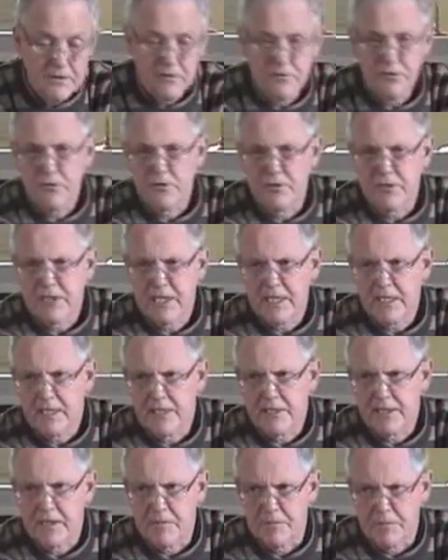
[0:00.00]
I'm just going to say
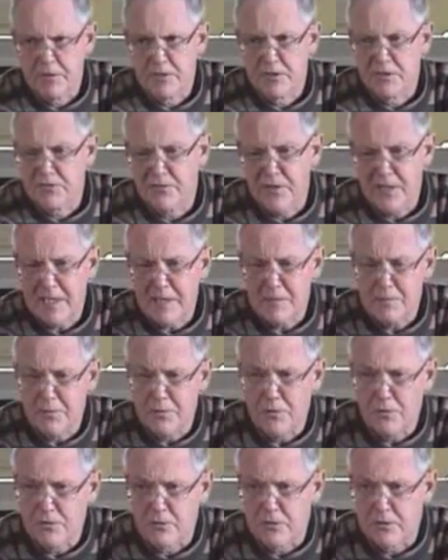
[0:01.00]
that again, because it's very
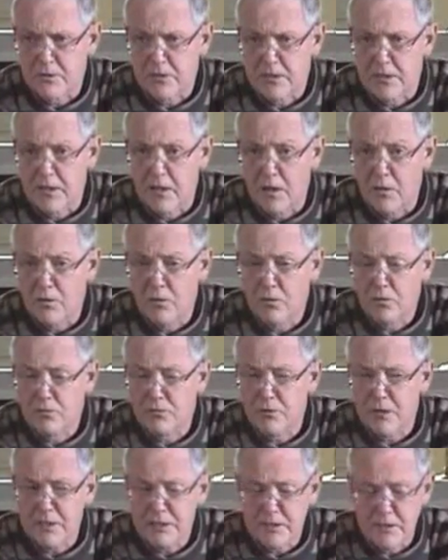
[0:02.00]
important to the
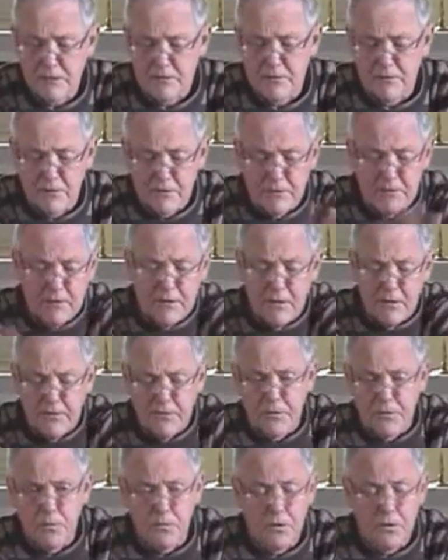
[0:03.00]
whole rest
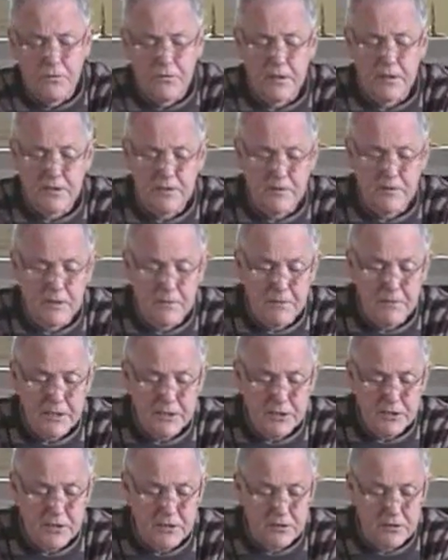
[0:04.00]
of the
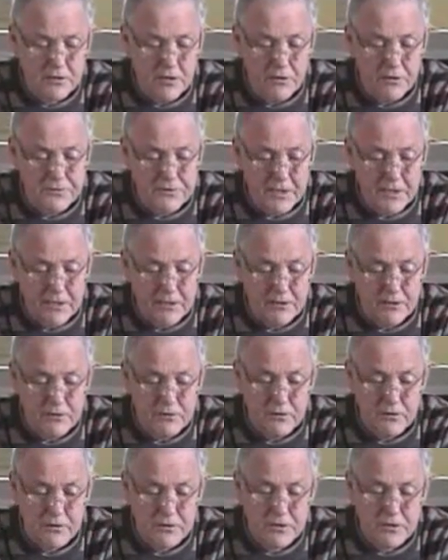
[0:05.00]
message that Hoff's getting
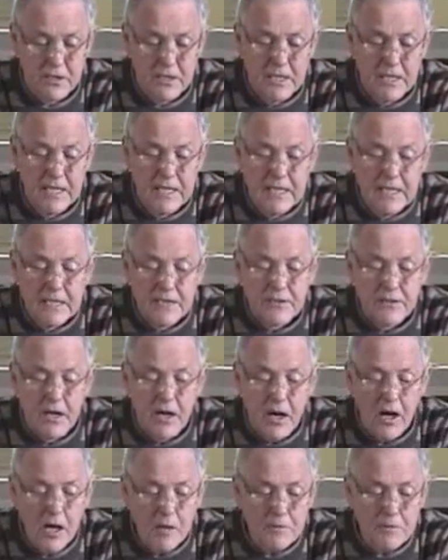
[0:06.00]
across.
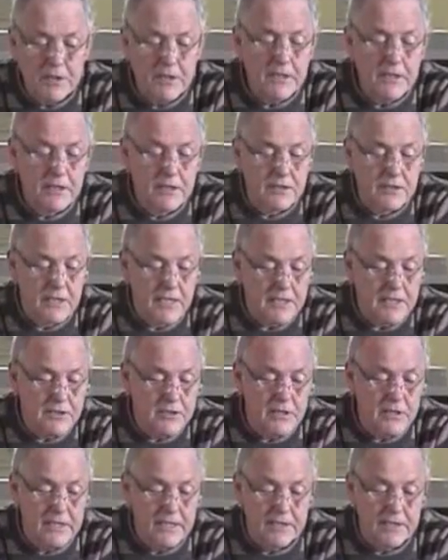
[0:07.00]
The harmony that
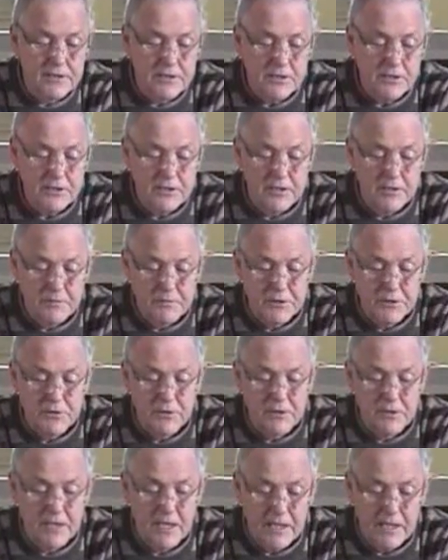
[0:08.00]
naturally existed
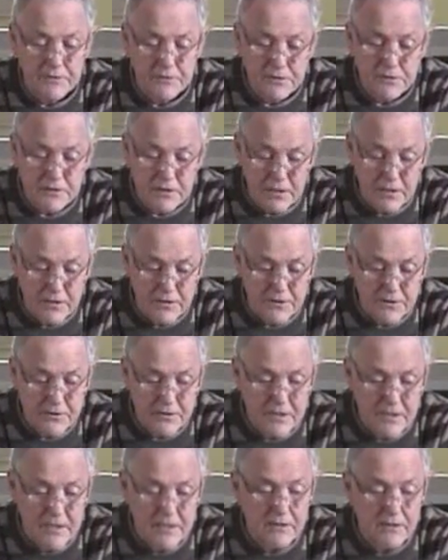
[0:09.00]
between heaven and earth
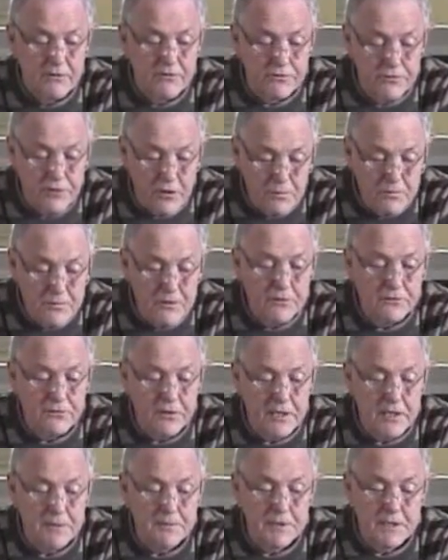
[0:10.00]
from the
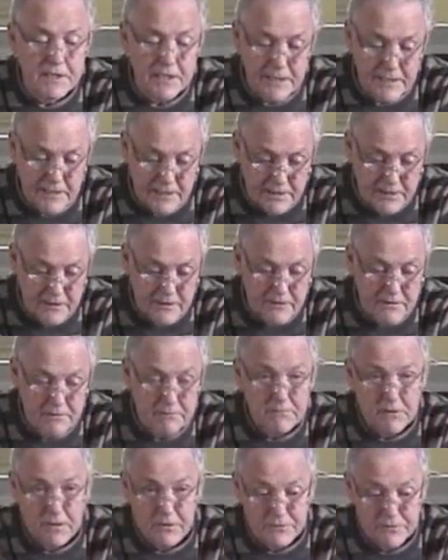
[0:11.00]
very beginning
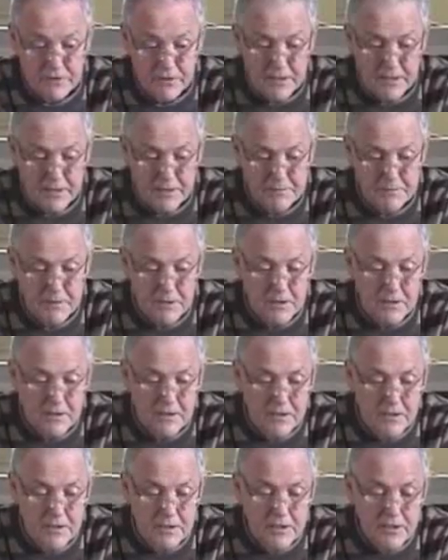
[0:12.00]
of time
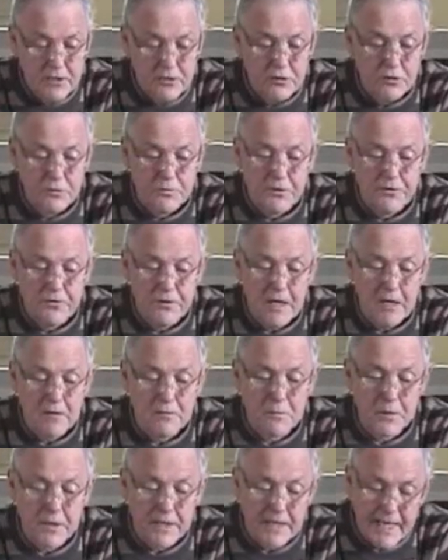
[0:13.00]
could be
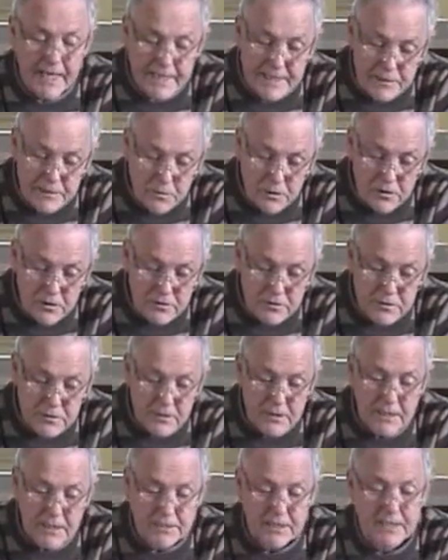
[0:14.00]
found by anyone
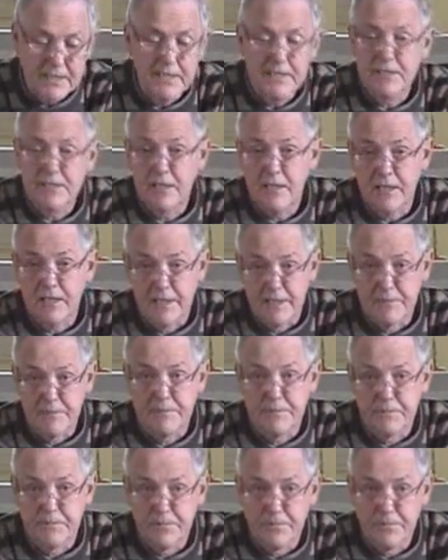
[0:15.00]
at any time,